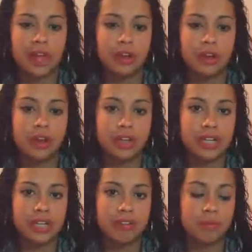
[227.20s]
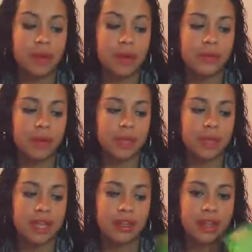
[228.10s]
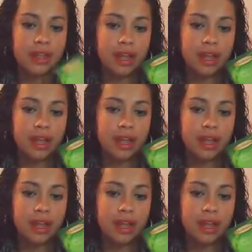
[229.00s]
I don't know, I just haven't bought that one yet.